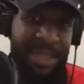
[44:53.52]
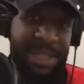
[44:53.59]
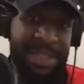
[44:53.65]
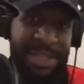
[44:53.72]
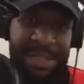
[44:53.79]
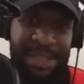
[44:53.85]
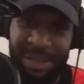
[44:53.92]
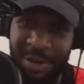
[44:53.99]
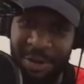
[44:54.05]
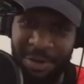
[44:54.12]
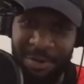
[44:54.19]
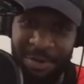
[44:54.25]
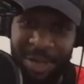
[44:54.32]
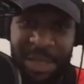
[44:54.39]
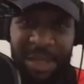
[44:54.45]
He's
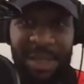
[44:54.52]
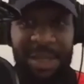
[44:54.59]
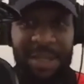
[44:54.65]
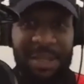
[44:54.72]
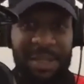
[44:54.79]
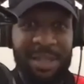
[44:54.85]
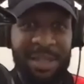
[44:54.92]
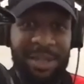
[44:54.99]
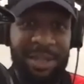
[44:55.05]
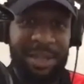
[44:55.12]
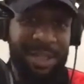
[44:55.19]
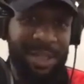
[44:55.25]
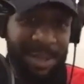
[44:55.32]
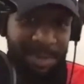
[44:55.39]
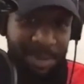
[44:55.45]
slow.
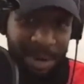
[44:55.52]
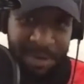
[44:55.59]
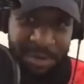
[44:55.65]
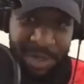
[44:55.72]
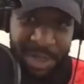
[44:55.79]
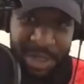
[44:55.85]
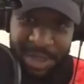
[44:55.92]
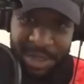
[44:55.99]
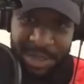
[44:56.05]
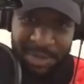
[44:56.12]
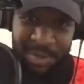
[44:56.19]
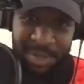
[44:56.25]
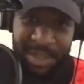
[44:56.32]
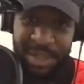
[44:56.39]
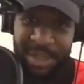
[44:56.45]
He's prone to
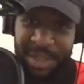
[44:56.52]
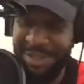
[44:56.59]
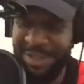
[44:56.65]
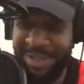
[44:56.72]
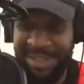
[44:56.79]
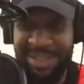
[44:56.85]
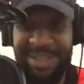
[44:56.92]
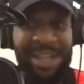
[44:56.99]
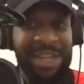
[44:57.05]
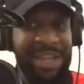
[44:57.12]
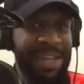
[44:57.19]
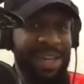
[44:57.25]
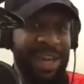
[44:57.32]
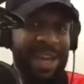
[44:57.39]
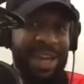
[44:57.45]
injury.
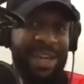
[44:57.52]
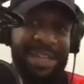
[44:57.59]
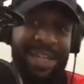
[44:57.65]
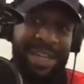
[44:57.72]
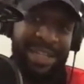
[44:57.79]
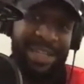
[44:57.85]
AD